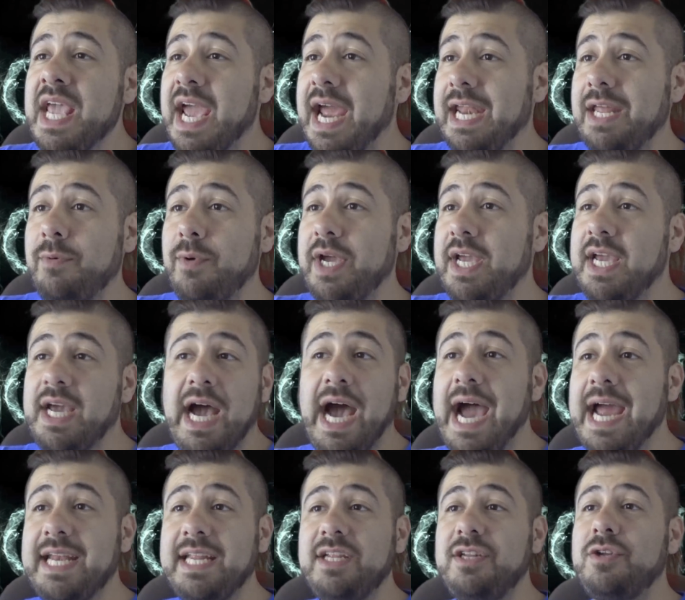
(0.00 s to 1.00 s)
anyway,
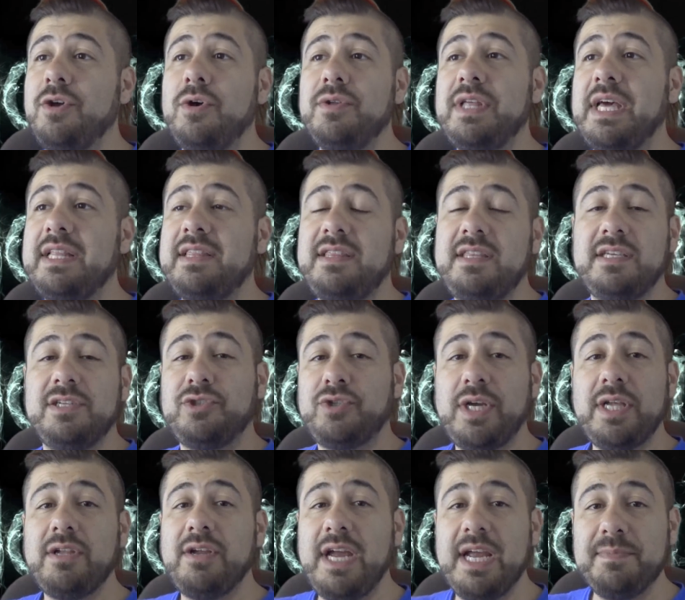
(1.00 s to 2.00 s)
I didn't know that the
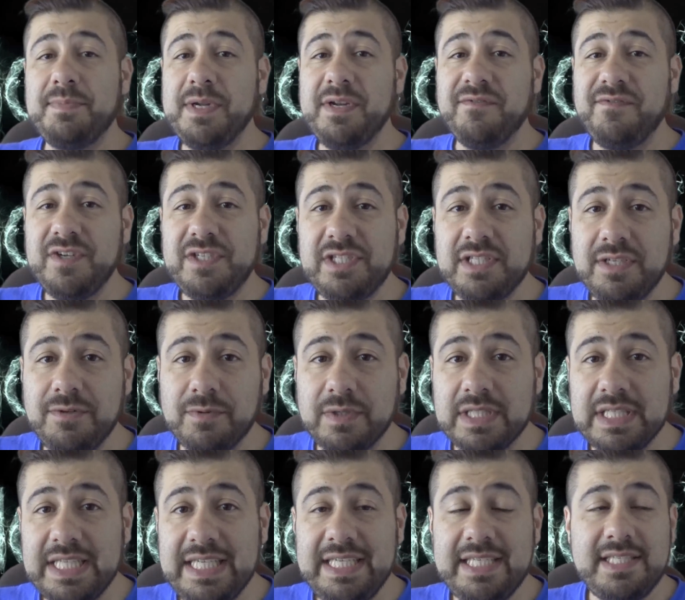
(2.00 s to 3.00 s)
trailer had been officially
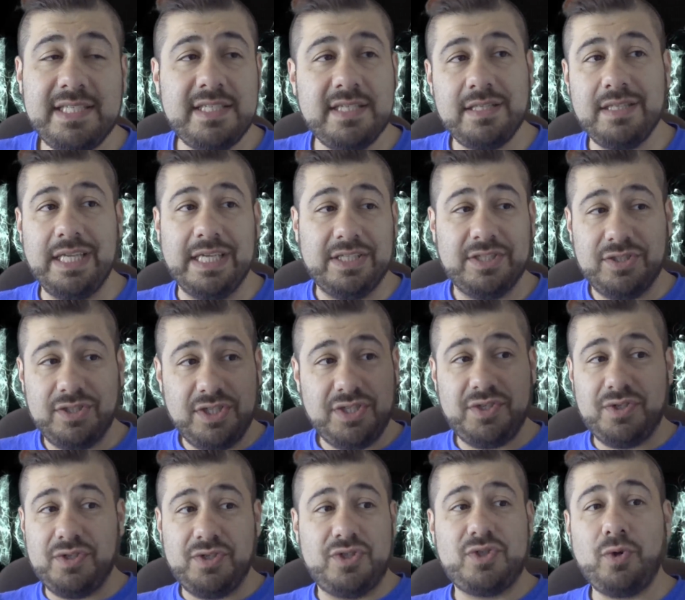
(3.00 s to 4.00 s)
released, like,
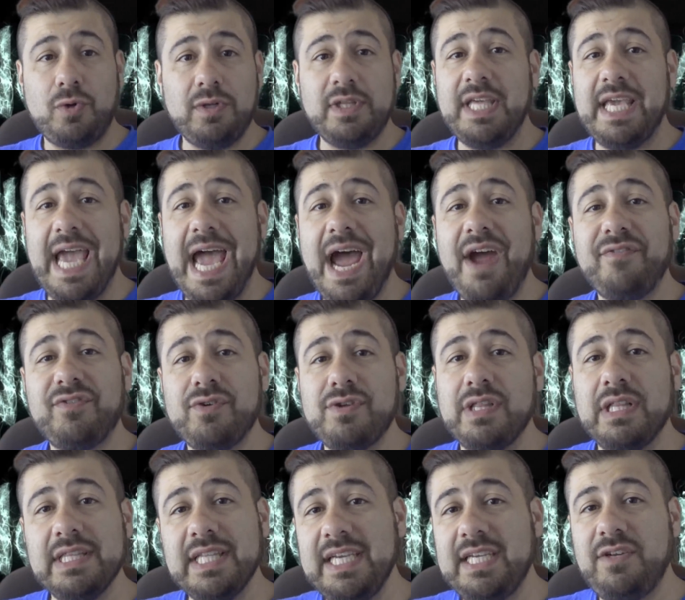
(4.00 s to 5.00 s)
just shortly after
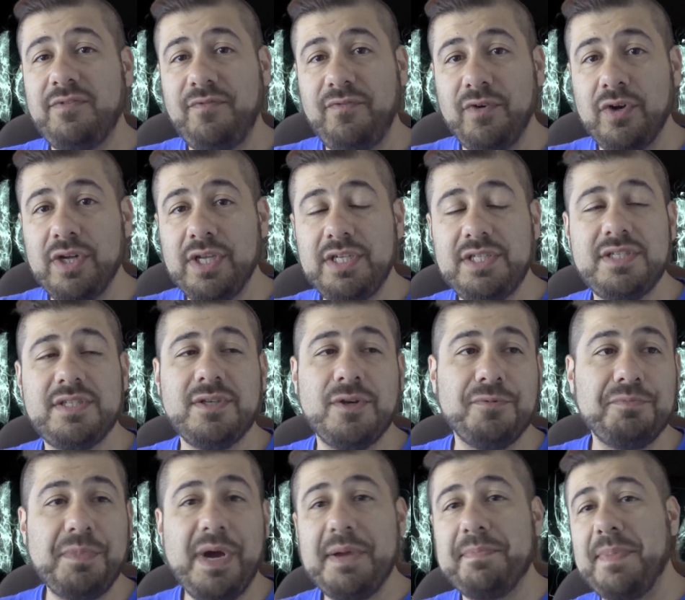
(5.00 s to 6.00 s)
the leaked footage,
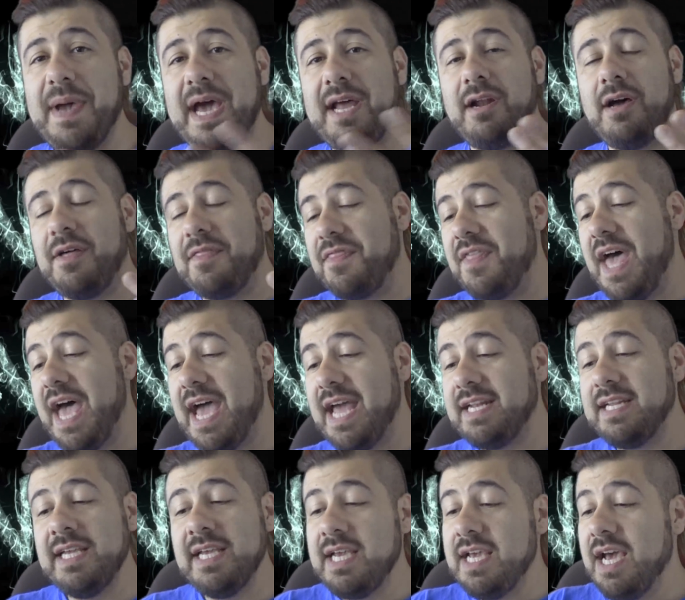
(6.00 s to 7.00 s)
so my bad on
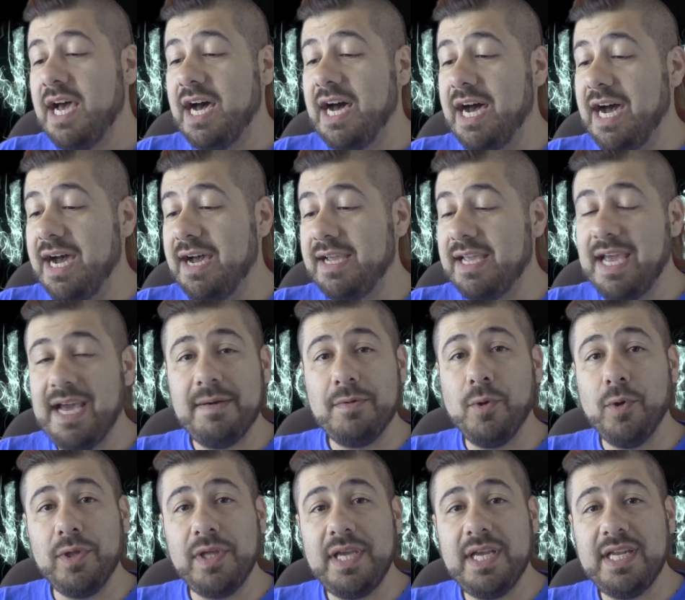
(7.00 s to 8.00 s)
that. Uh, yeah, I'm
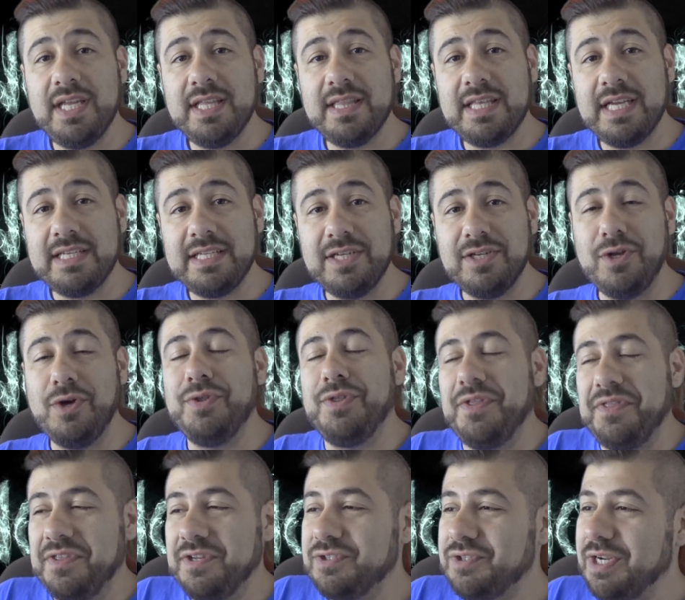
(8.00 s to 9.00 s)
the only idiot that didn't know
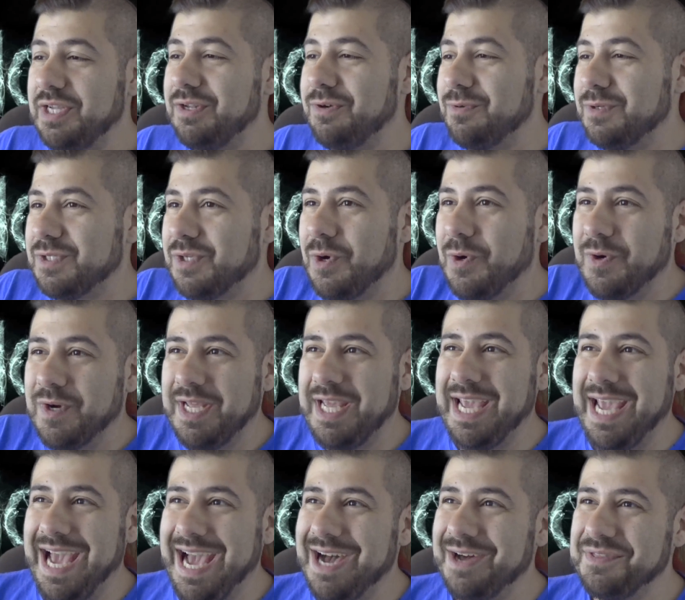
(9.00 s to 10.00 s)
that the trailer was
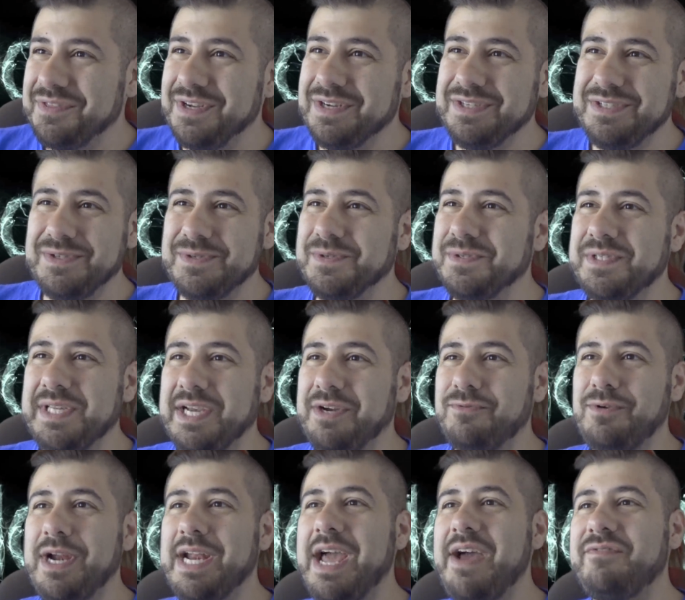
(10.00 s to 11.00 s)
already out there, so it was,
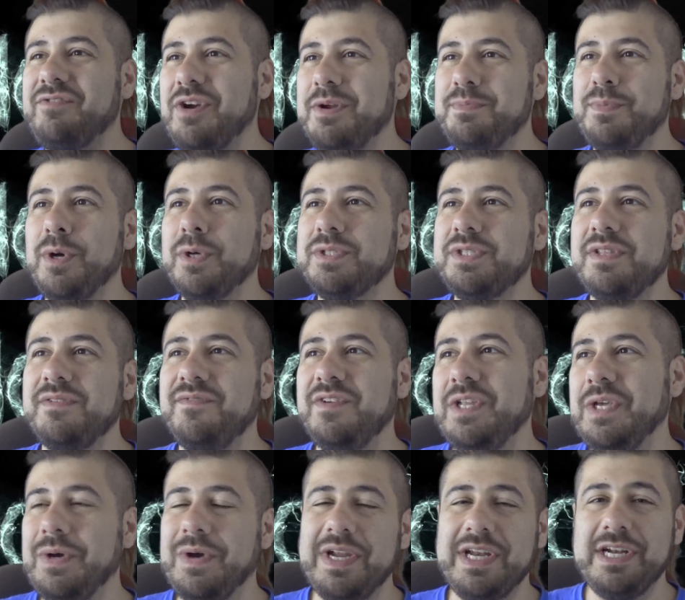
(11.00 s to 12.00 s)
like, right after I posted the
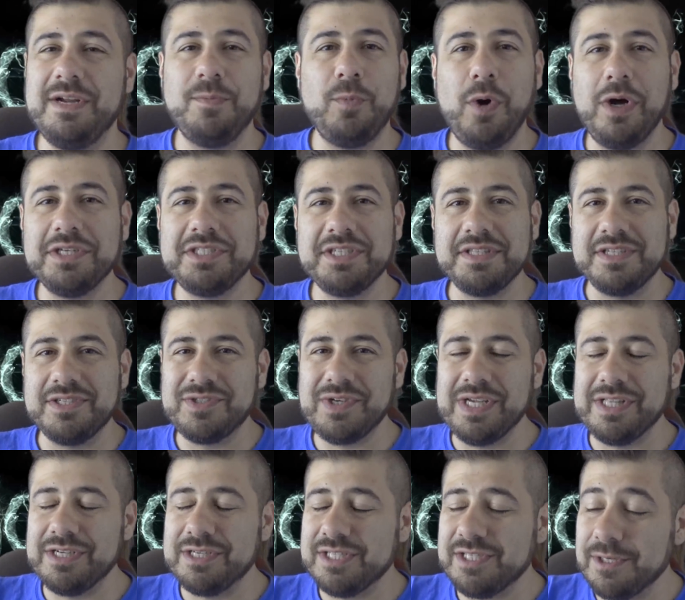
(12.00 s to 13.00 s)
video, I ended up watching the
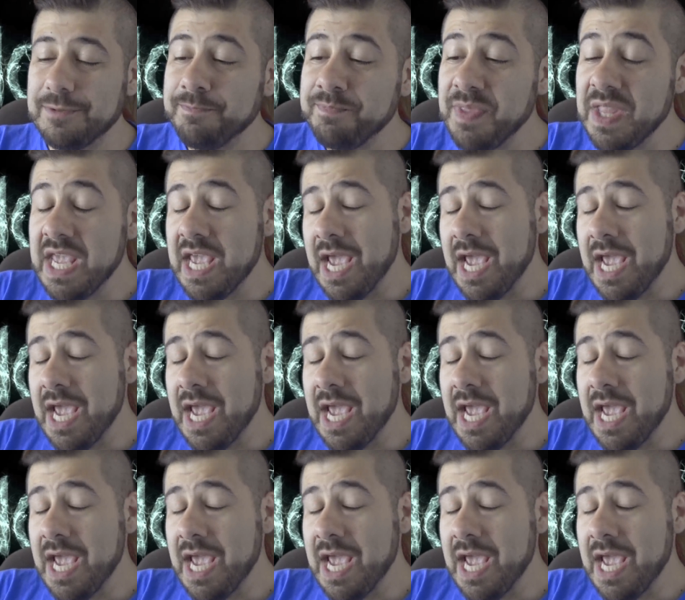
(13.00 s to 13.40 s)
trailer. So